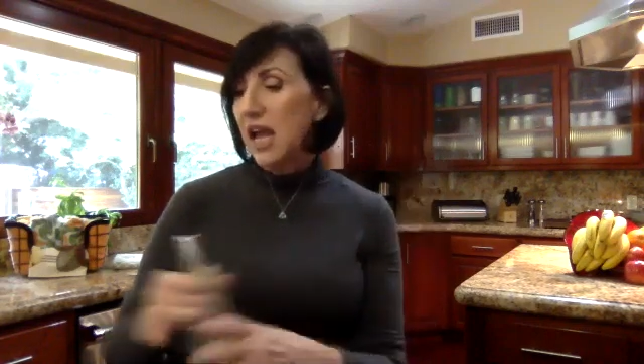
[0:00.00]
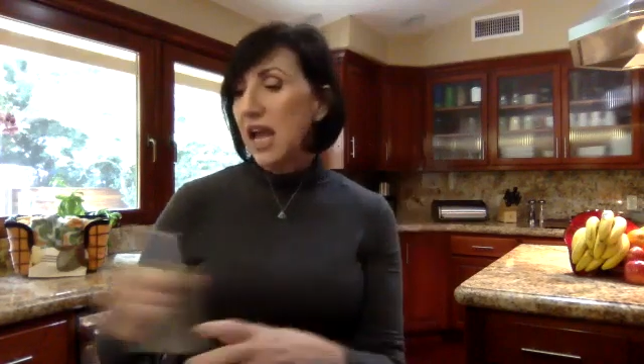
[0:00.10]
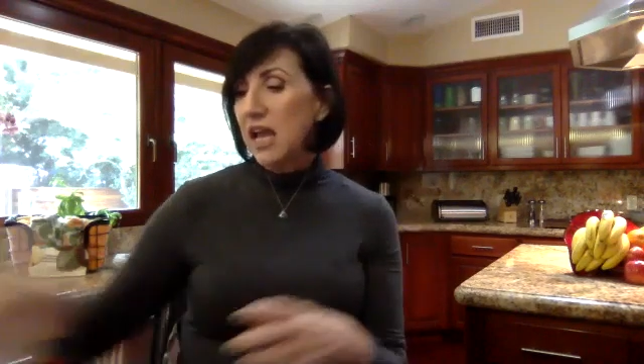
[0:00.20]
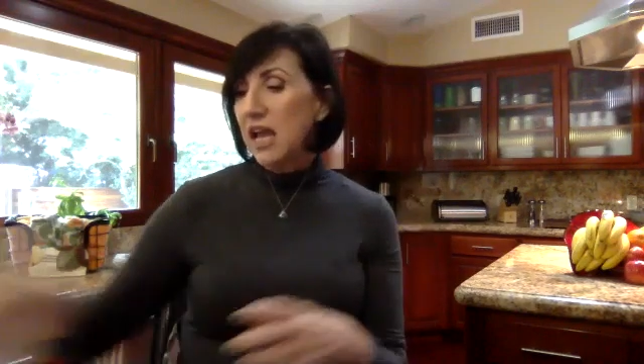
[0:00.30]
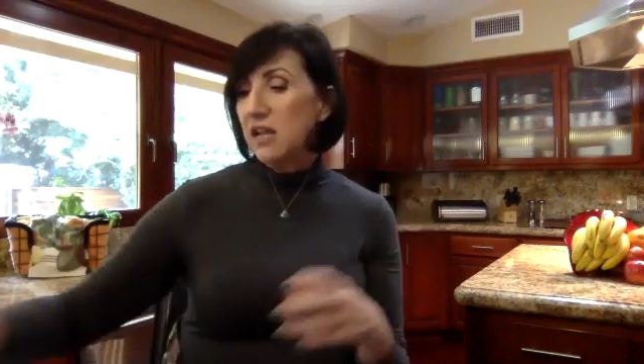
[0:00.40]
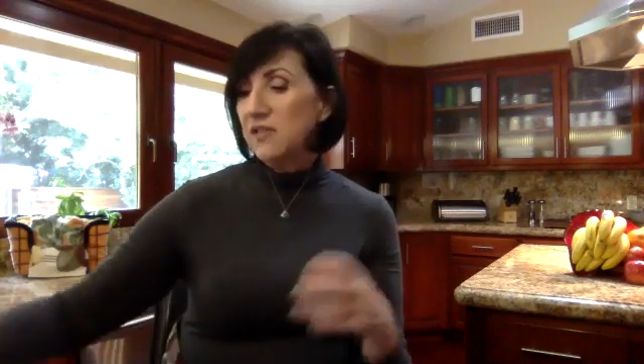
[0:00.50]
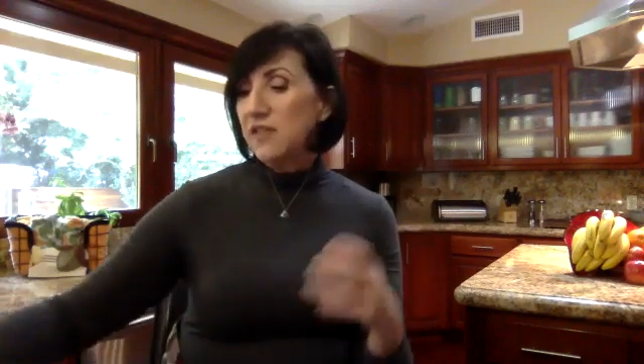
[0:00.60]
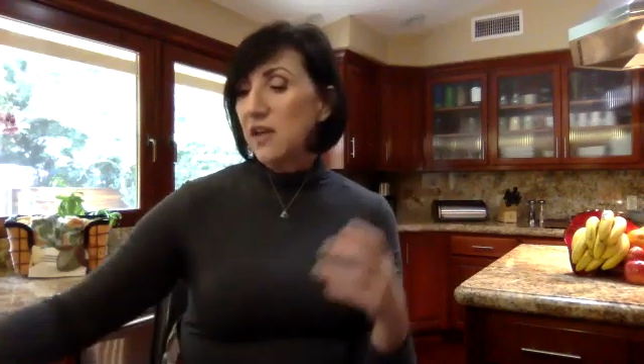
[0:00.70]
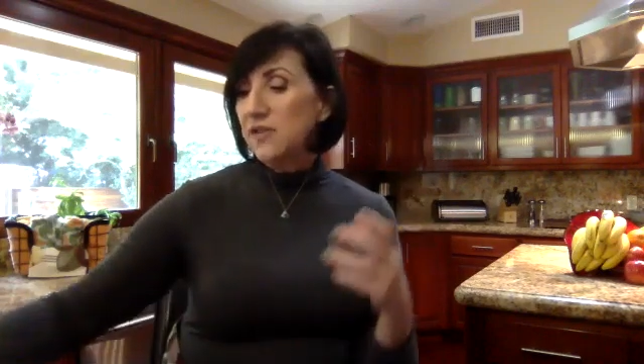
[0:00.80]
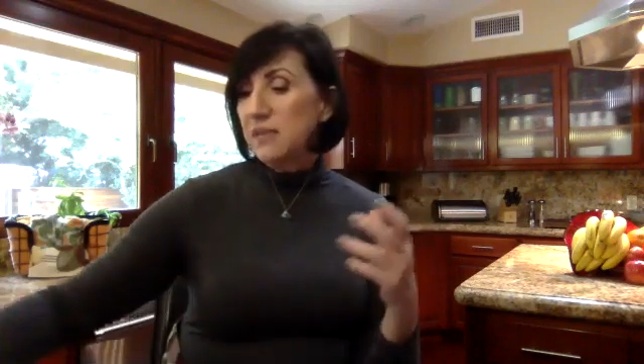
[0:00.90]
And
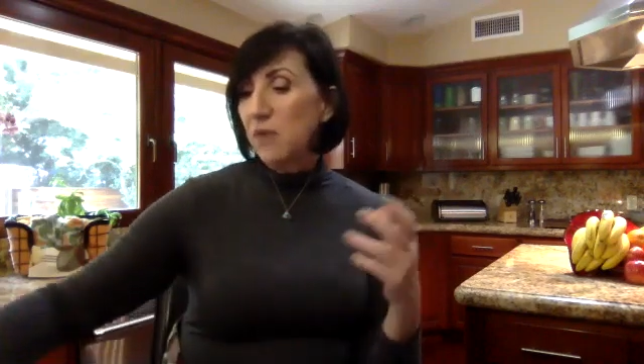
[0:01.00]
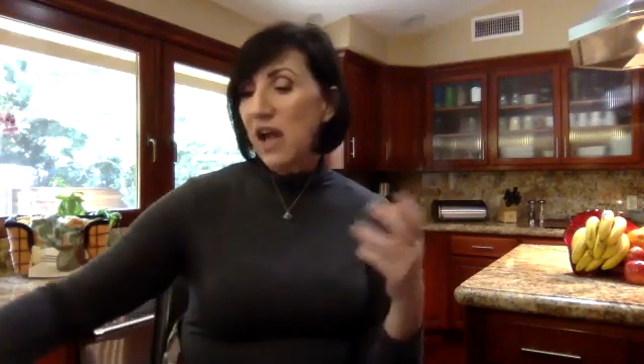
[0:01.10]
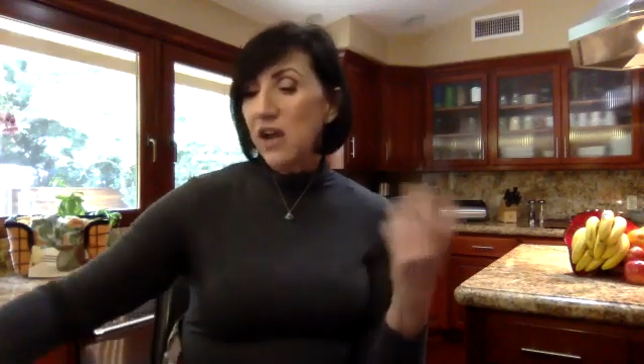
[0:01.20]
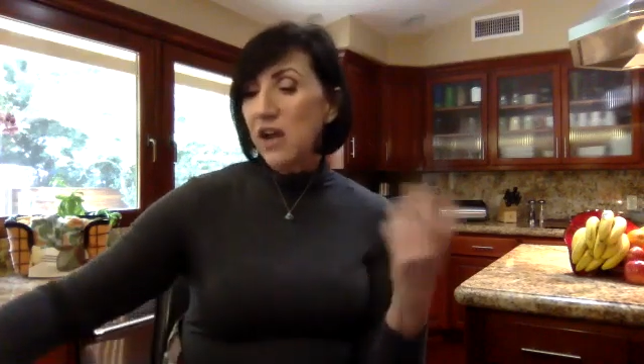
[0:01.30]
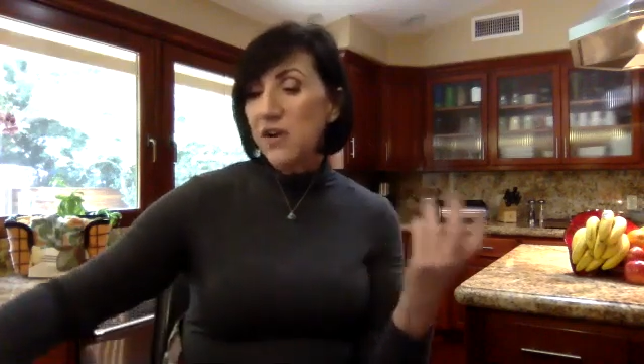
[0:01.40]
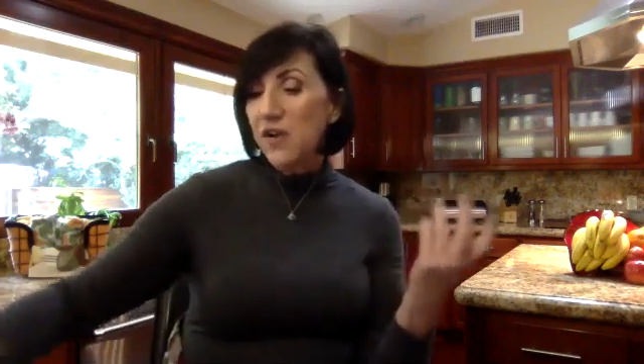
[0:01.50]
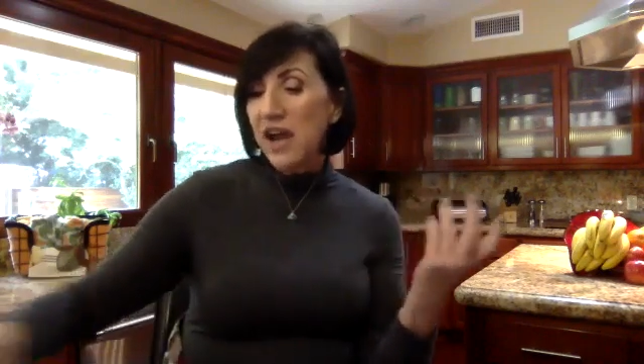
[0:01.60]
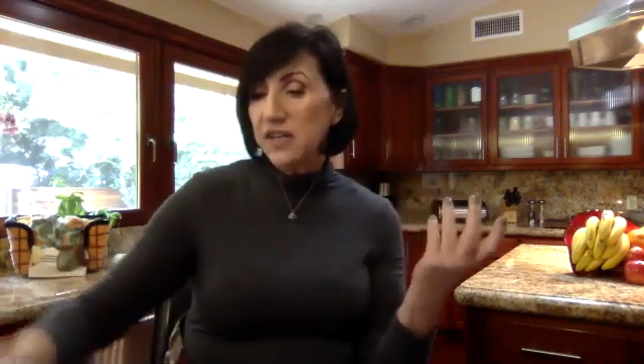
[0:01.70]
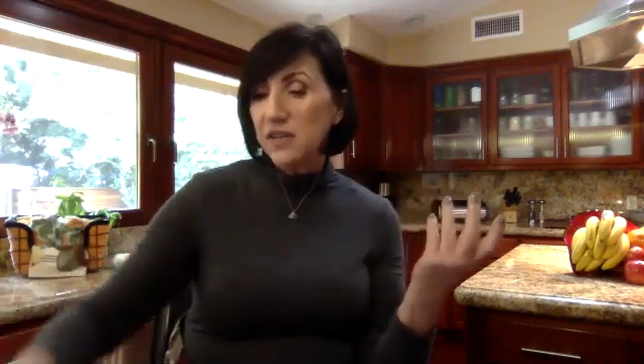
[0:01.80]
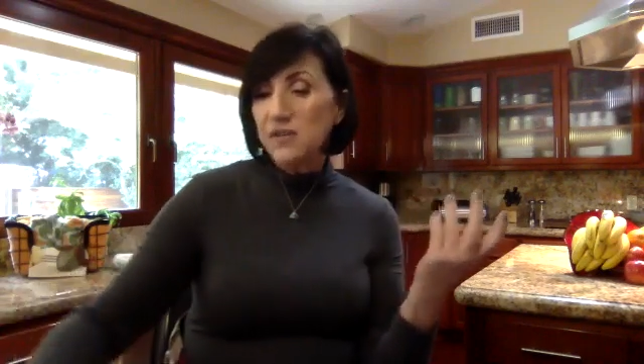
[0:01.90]
they'll say, well, I don't know how
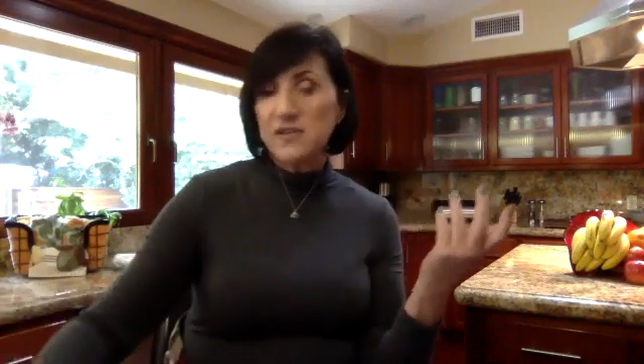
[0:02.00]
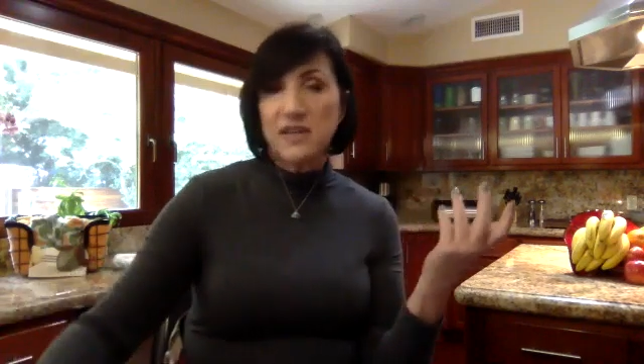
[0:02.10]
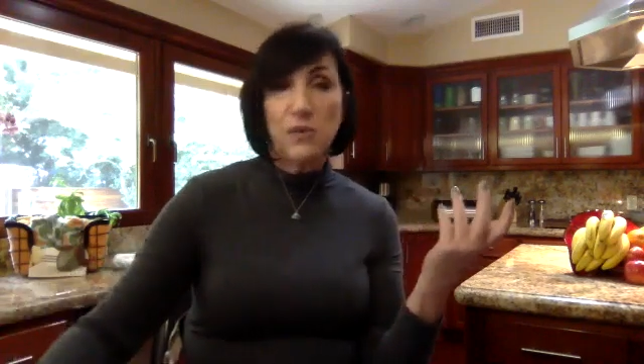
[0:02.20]
to use it.